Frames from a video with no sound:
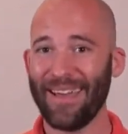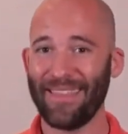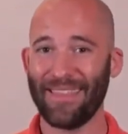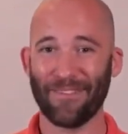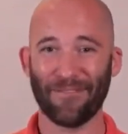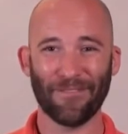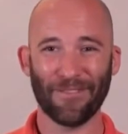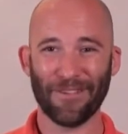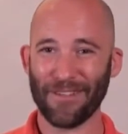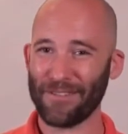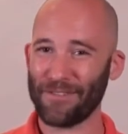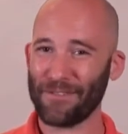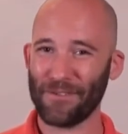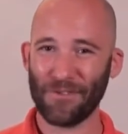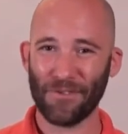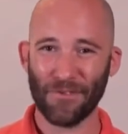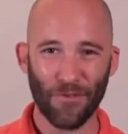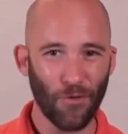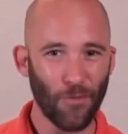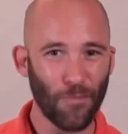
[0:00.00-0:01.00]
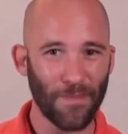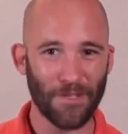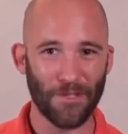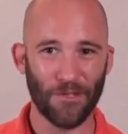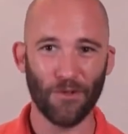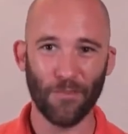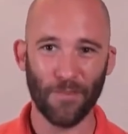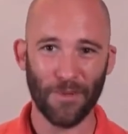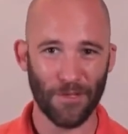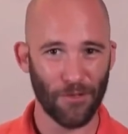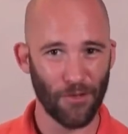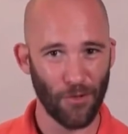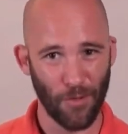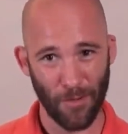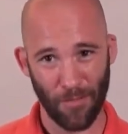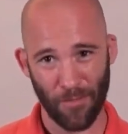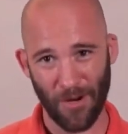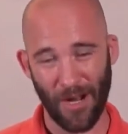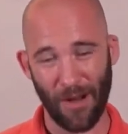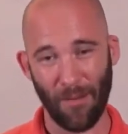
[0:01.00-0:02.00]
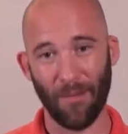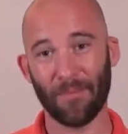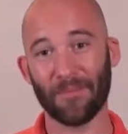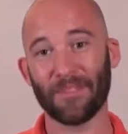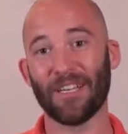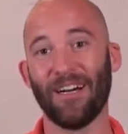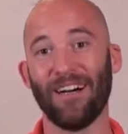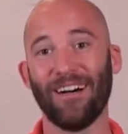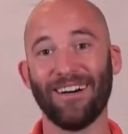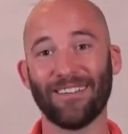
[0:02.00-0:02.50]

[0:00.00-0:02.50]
There were just stupid problems.